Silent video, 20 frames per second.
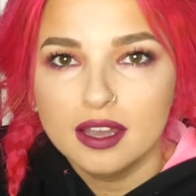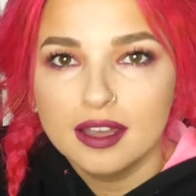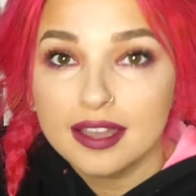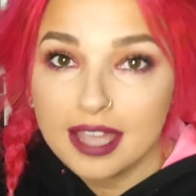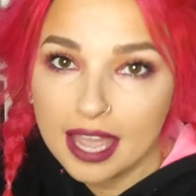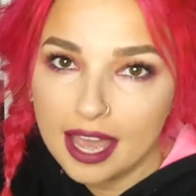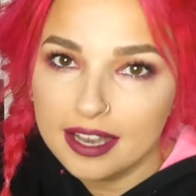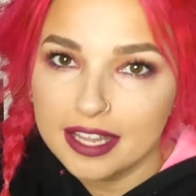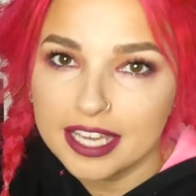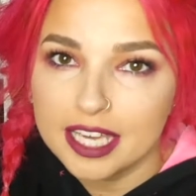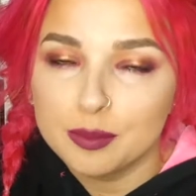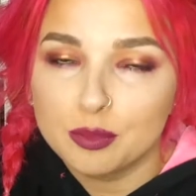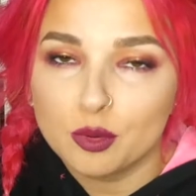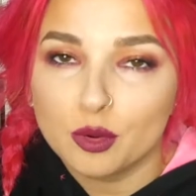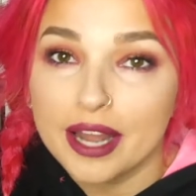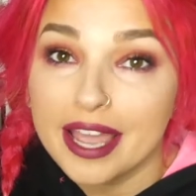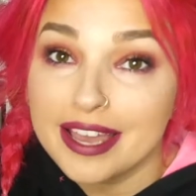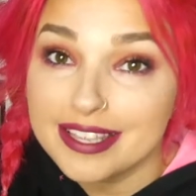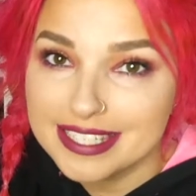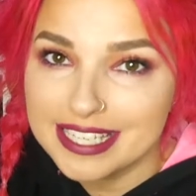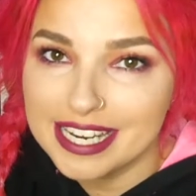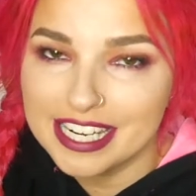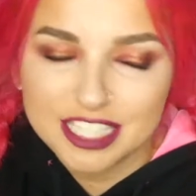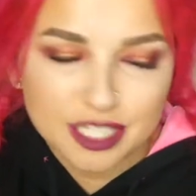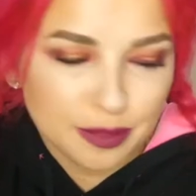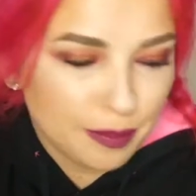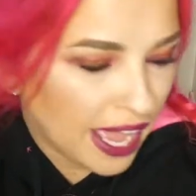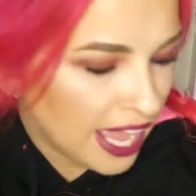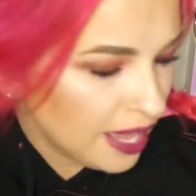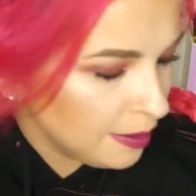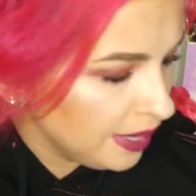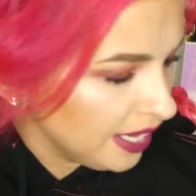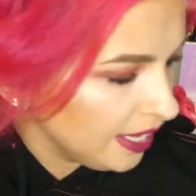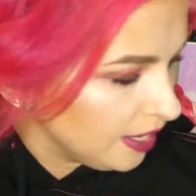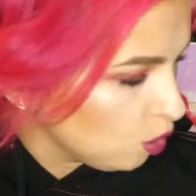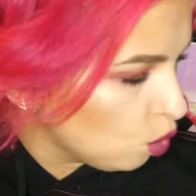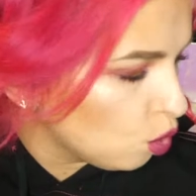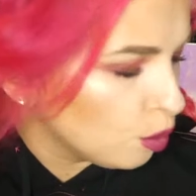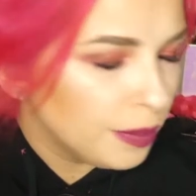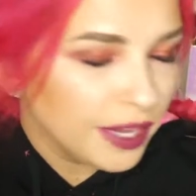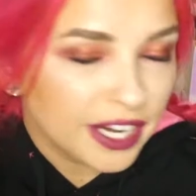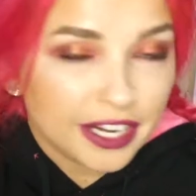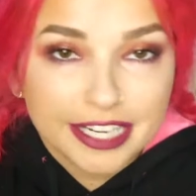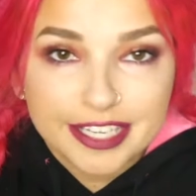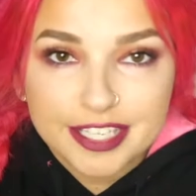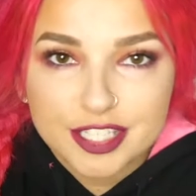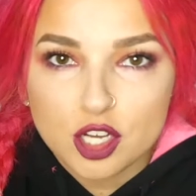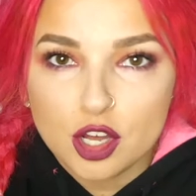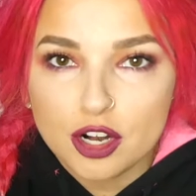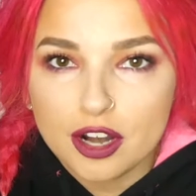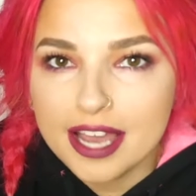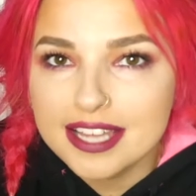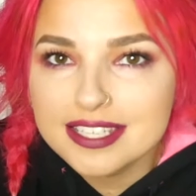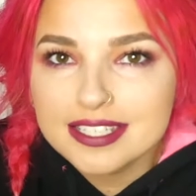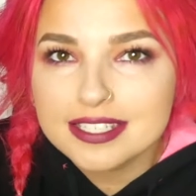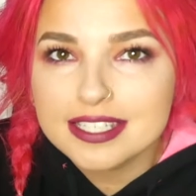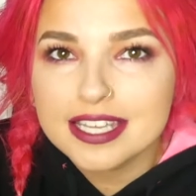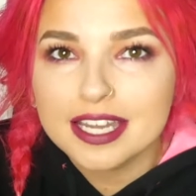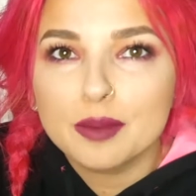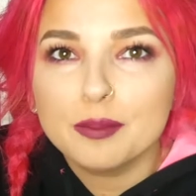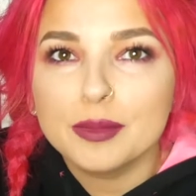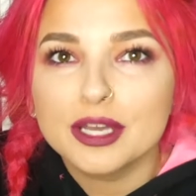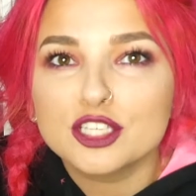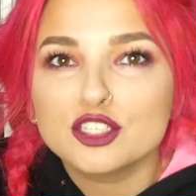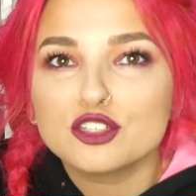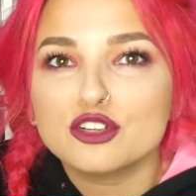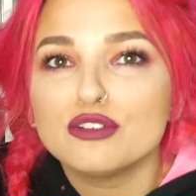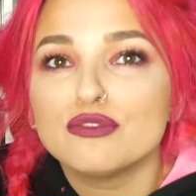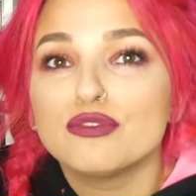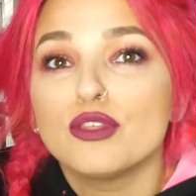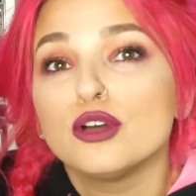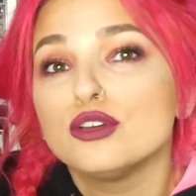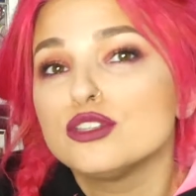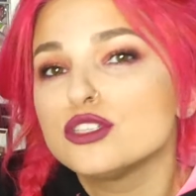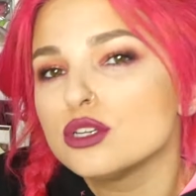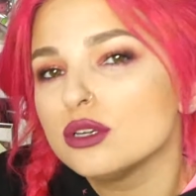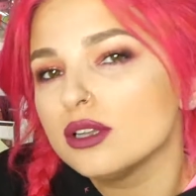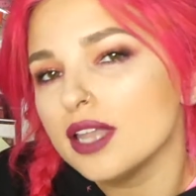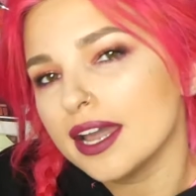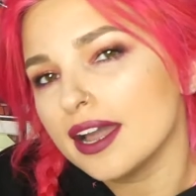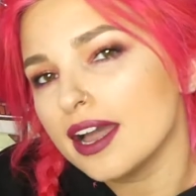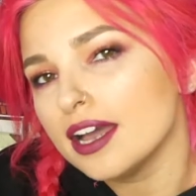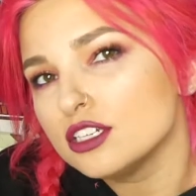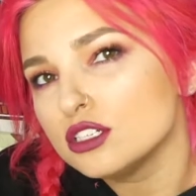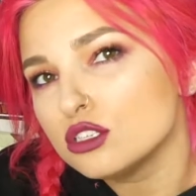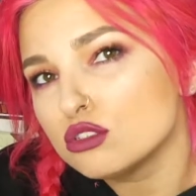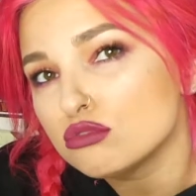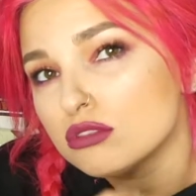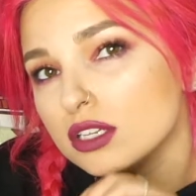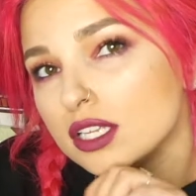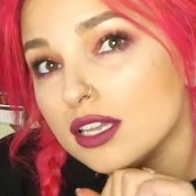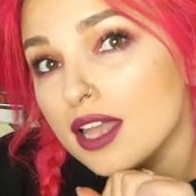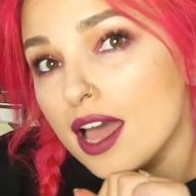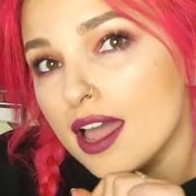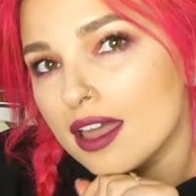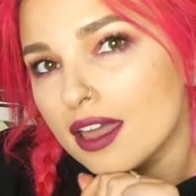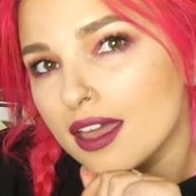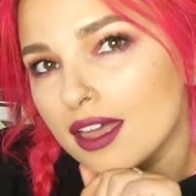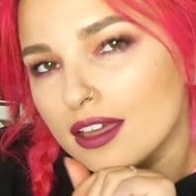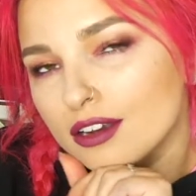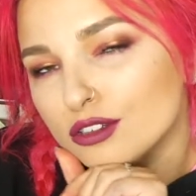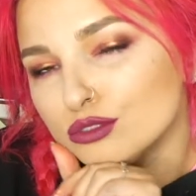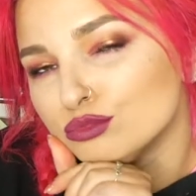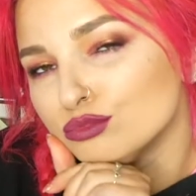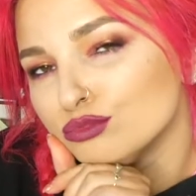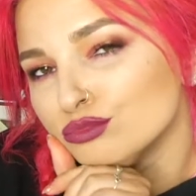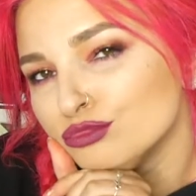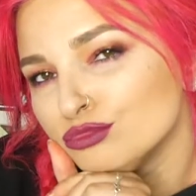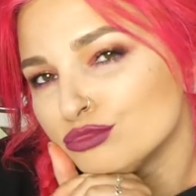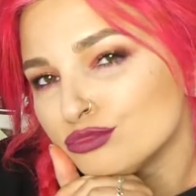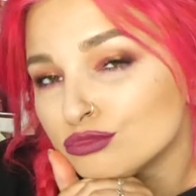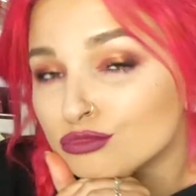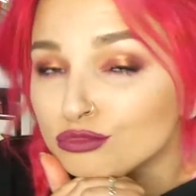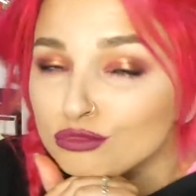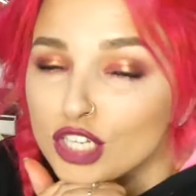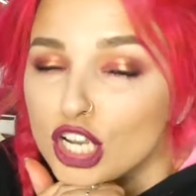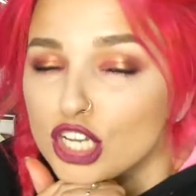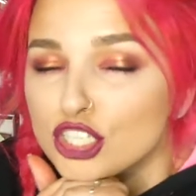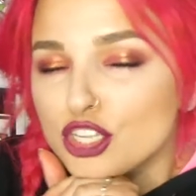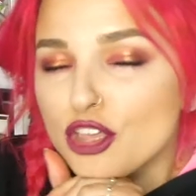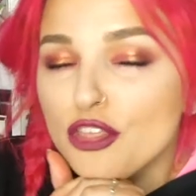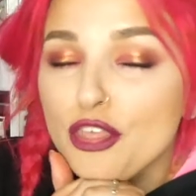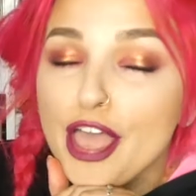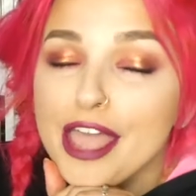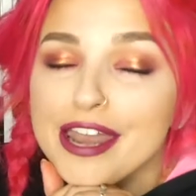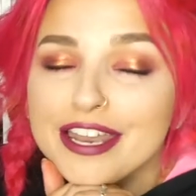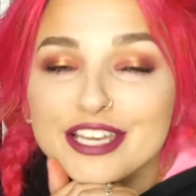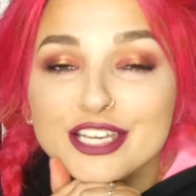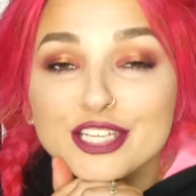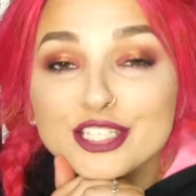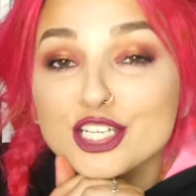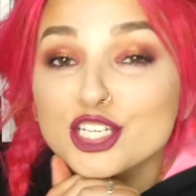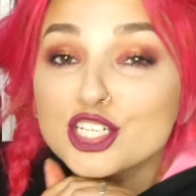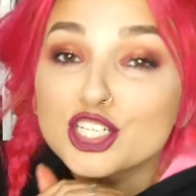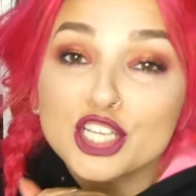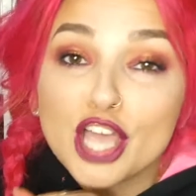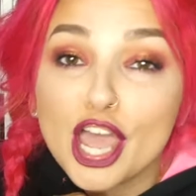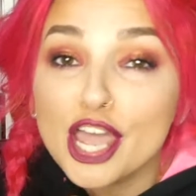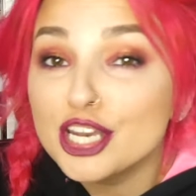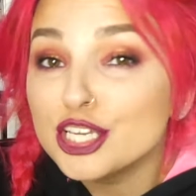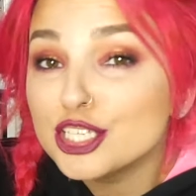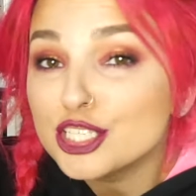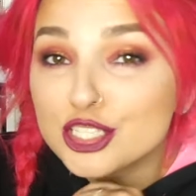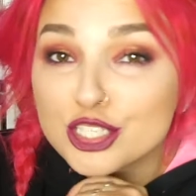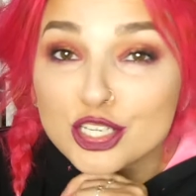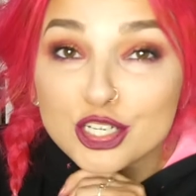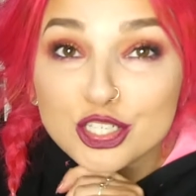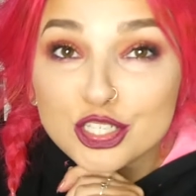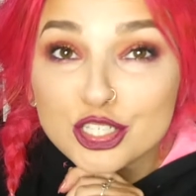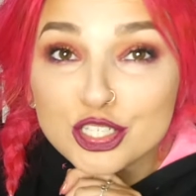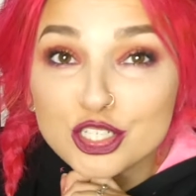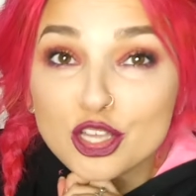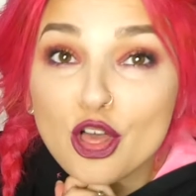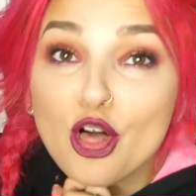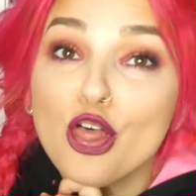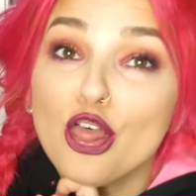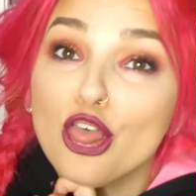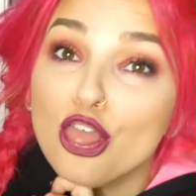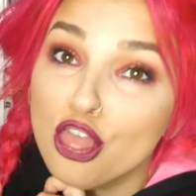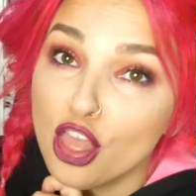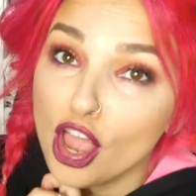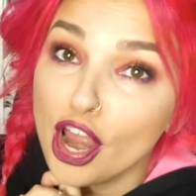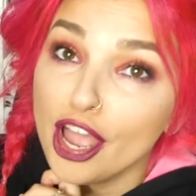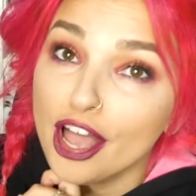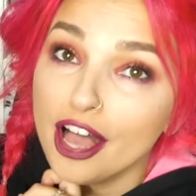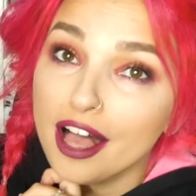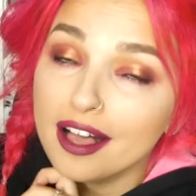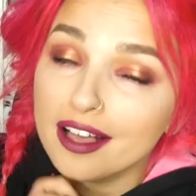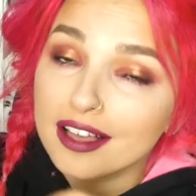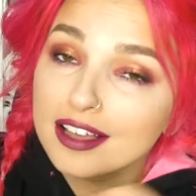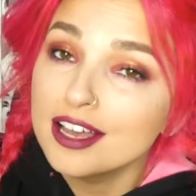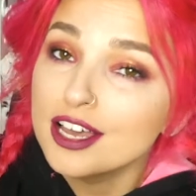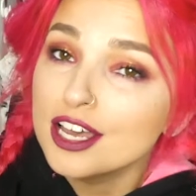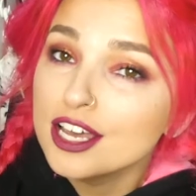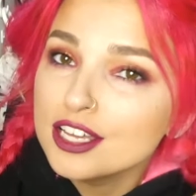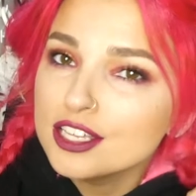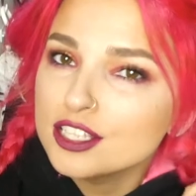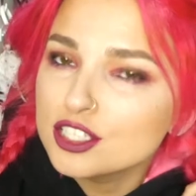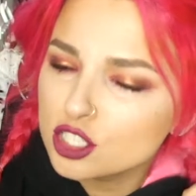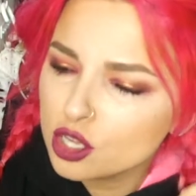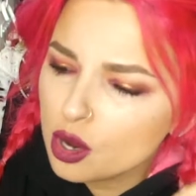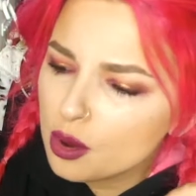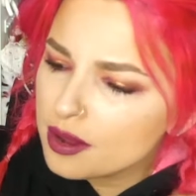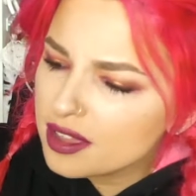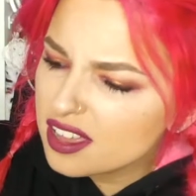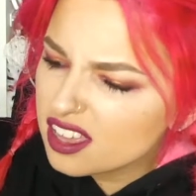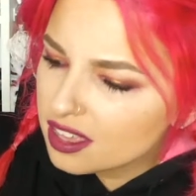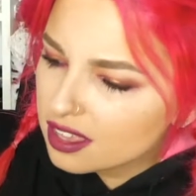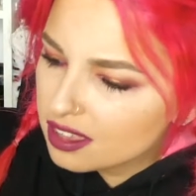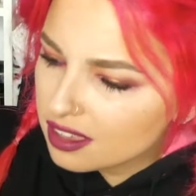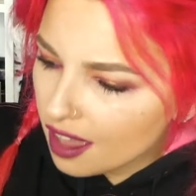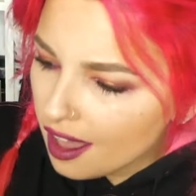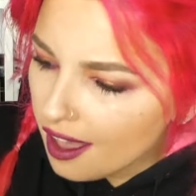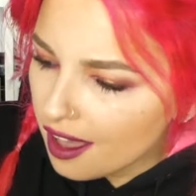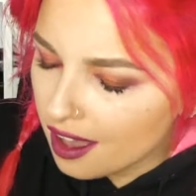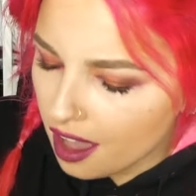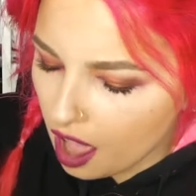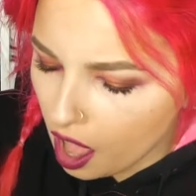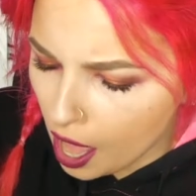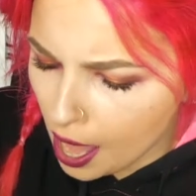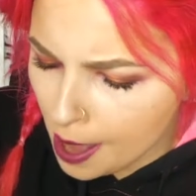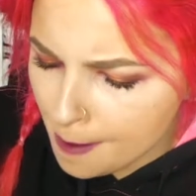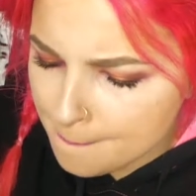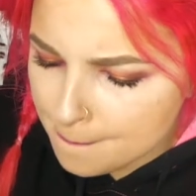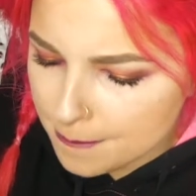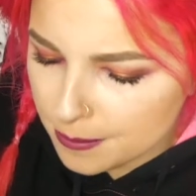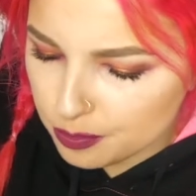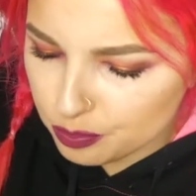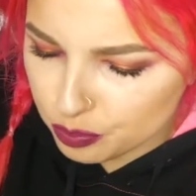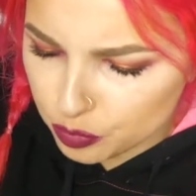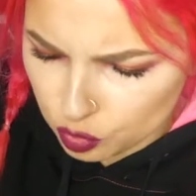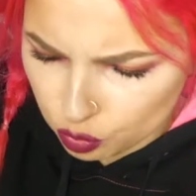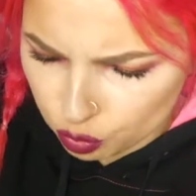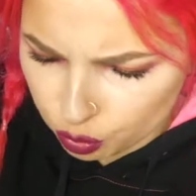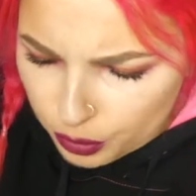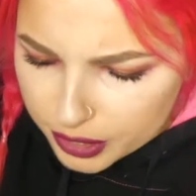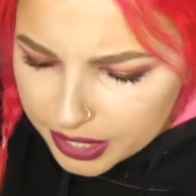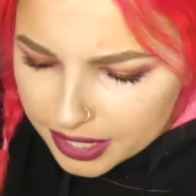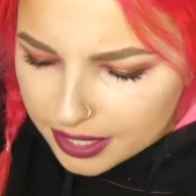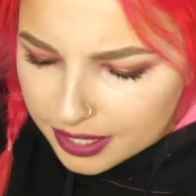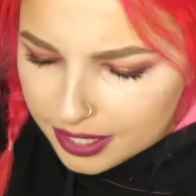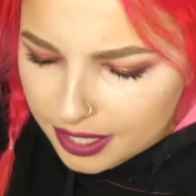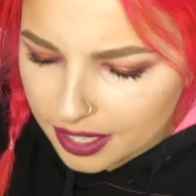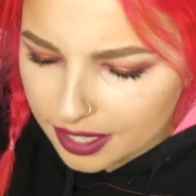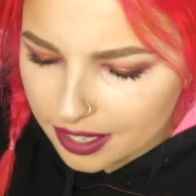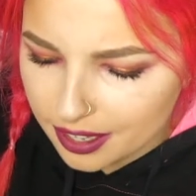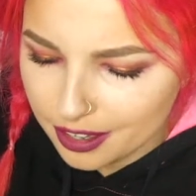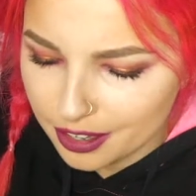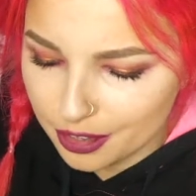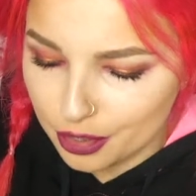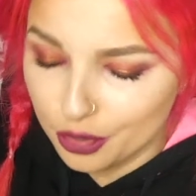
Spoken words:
color he brought out, Santa Baby or Berries on Ice. It's like a mixture of those two. Like, I just really like it. So that is shade Sinister there. So yeah, I'm really